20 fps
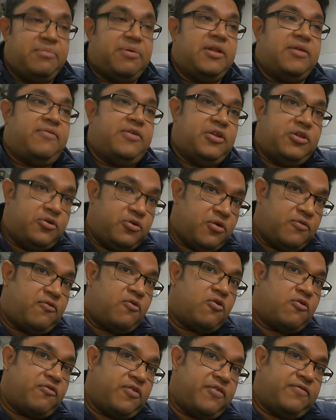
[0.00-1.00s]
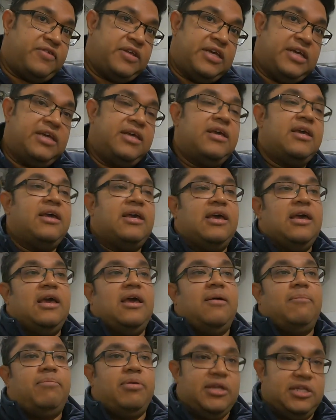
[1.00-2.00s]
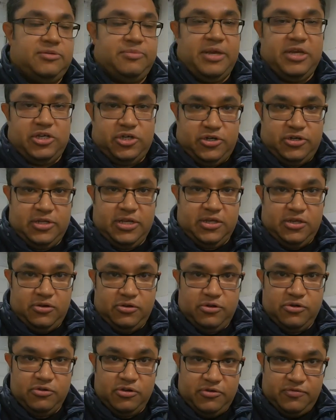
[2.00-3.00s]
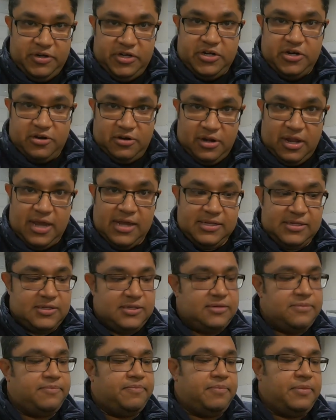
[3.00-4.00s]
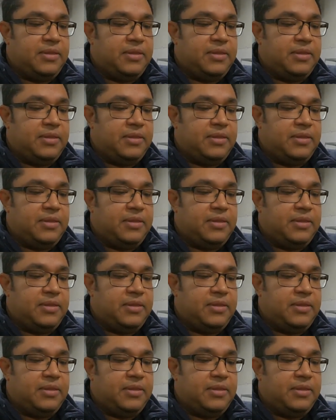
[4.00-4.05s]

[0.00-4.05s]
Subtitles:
But if you do a 450, please make sure that you do your return lines.